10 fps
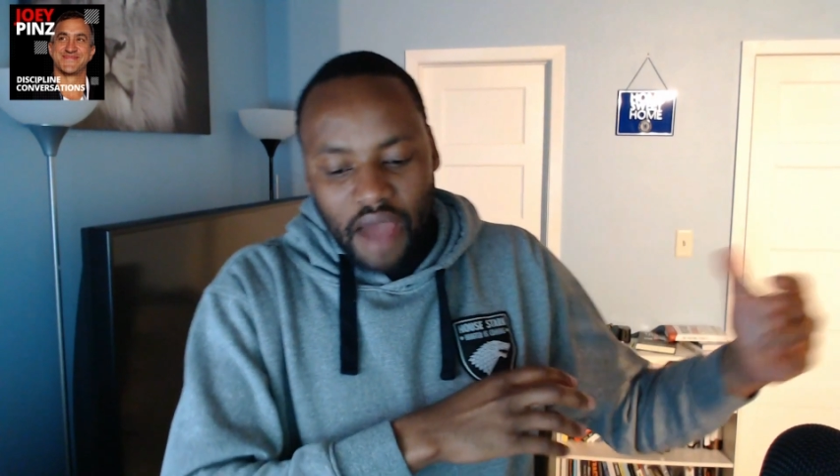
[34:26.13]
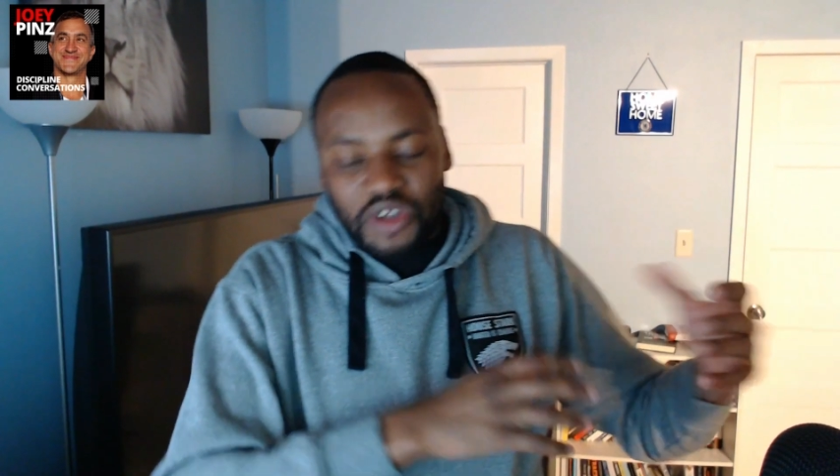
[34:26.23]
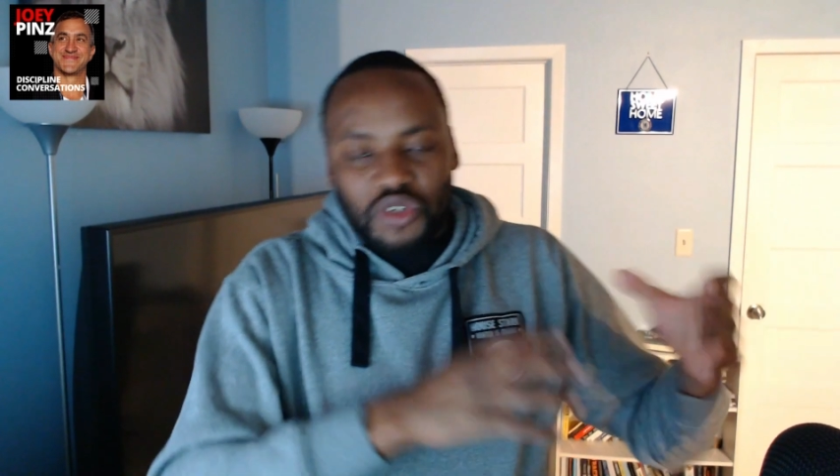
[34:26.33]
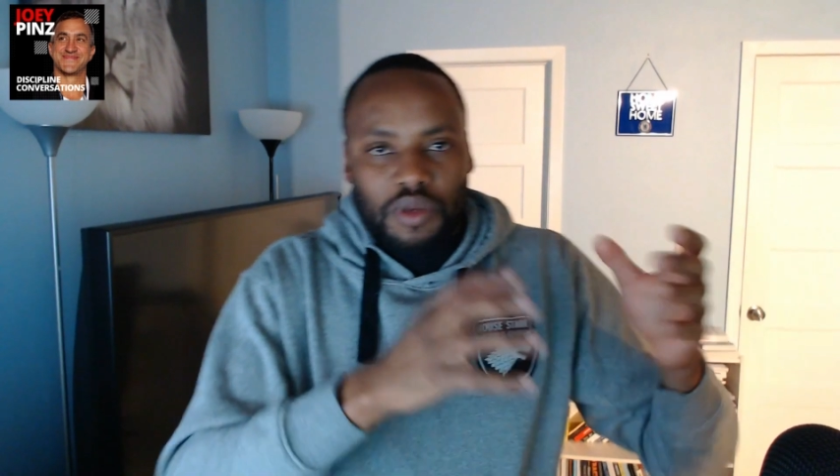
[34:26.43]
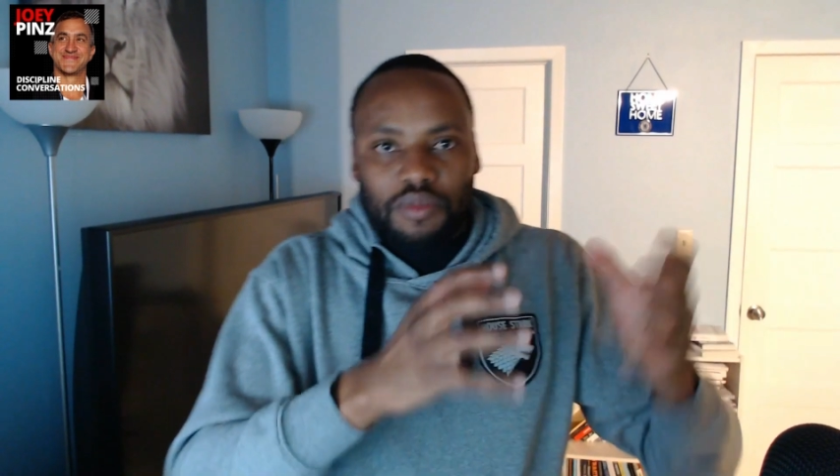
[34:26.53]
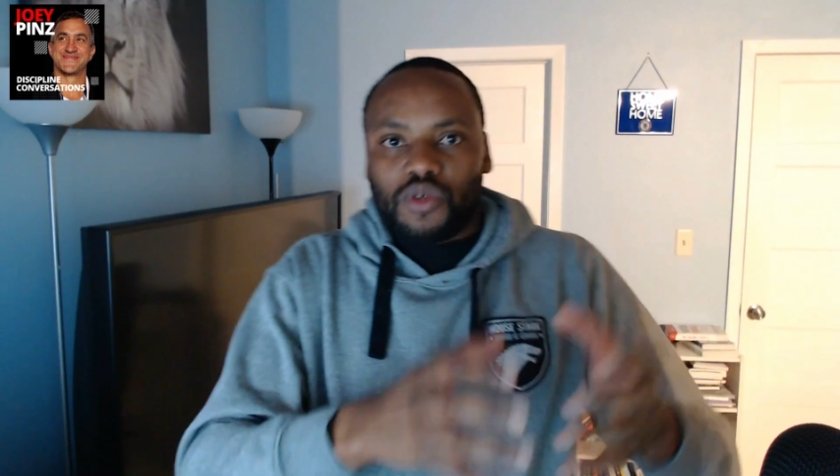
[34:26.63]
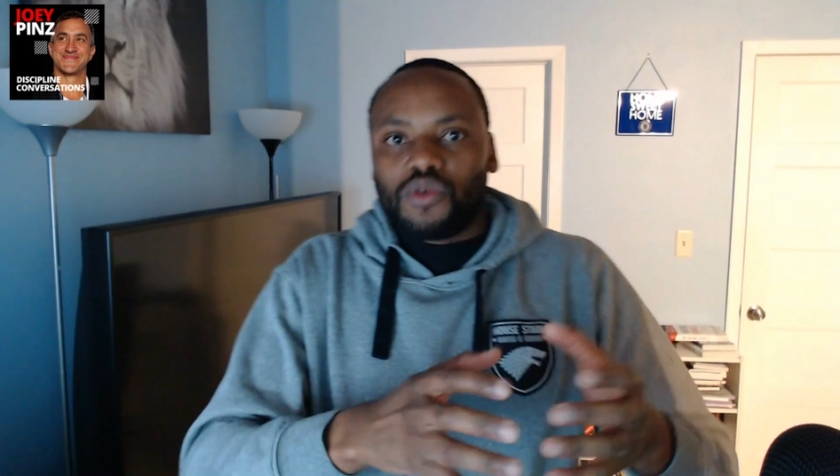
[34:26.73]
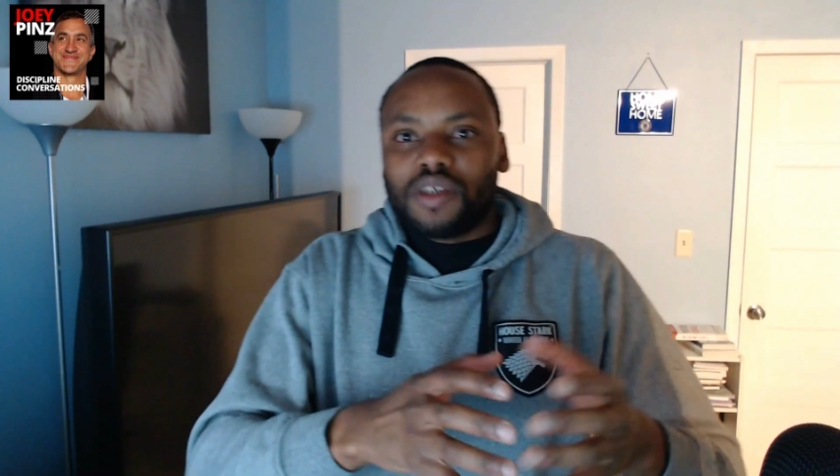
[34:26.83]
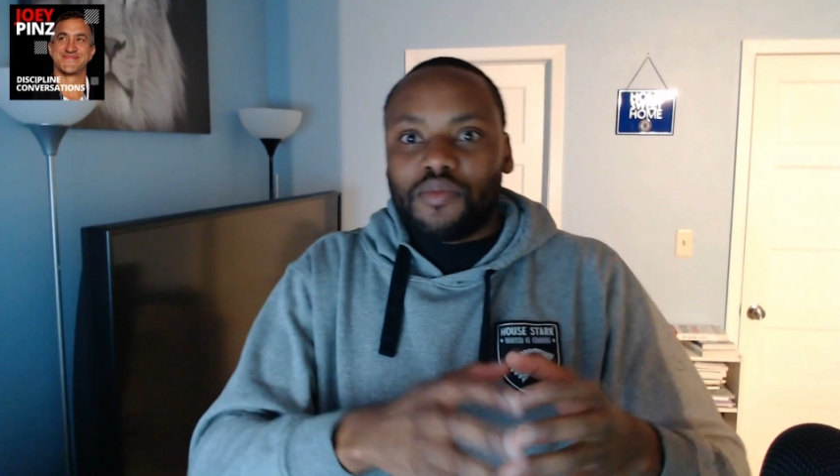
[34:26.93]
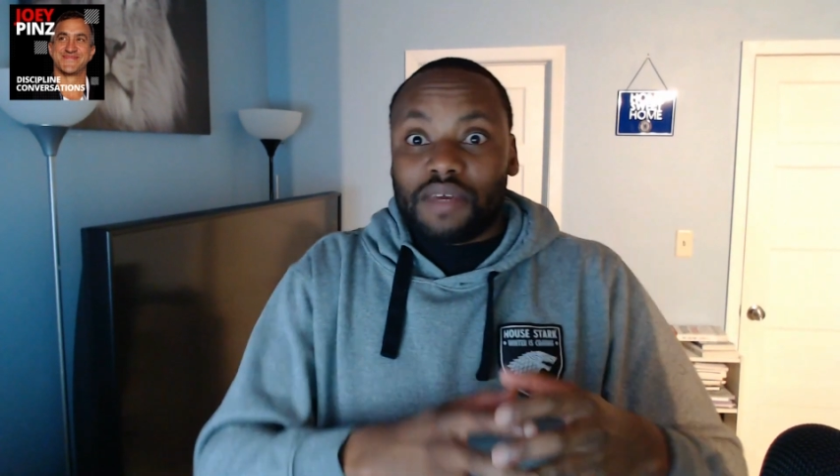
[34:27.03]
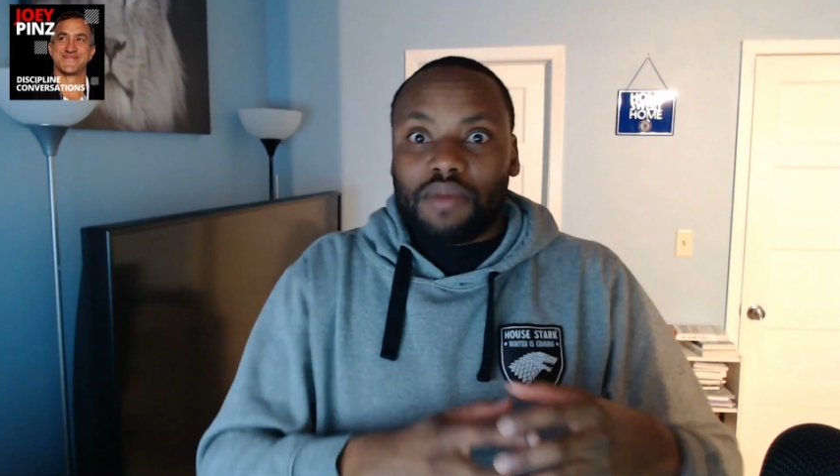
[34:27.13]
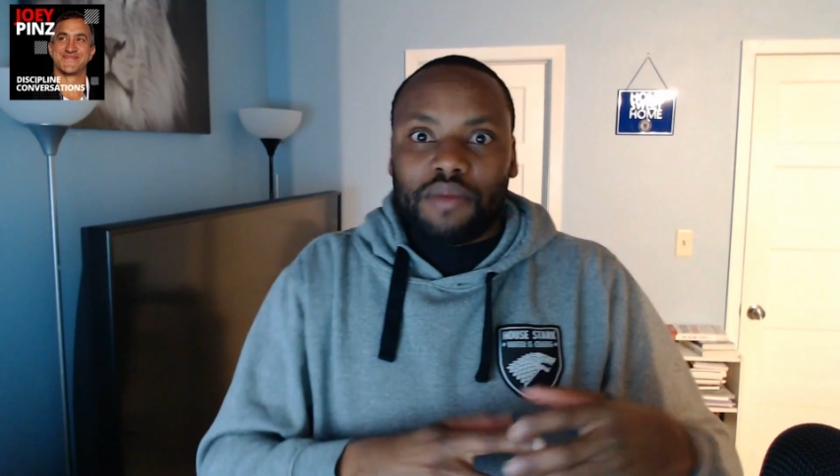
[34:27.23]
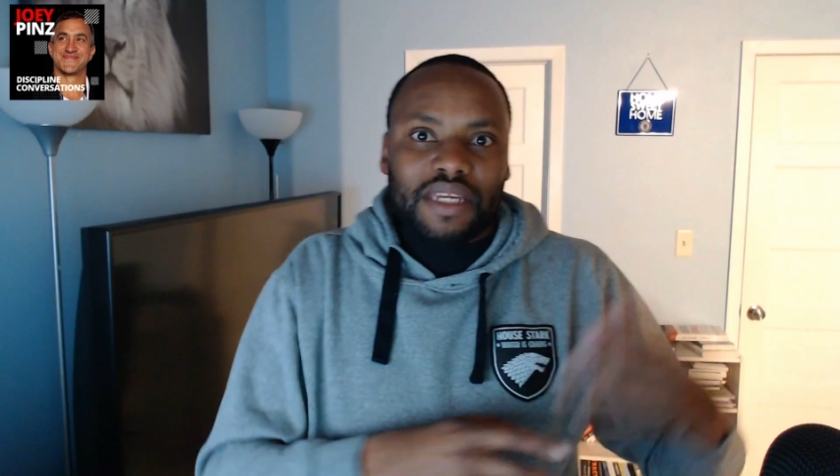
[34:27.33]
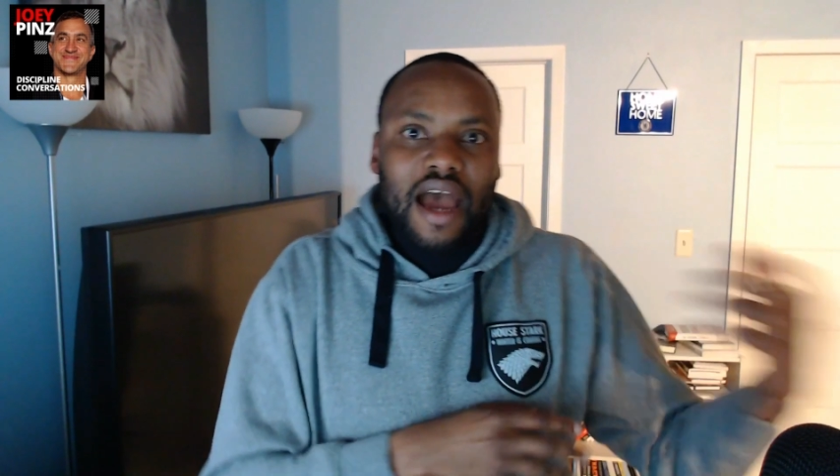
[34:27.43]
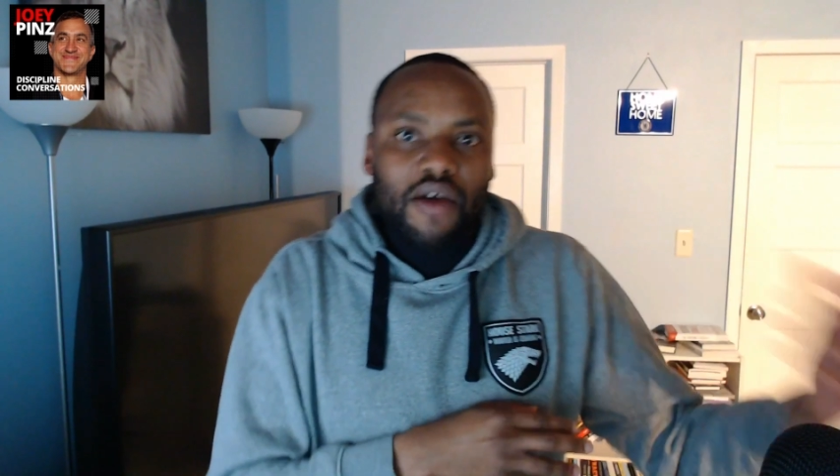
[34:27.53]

me an hour to maybe do something,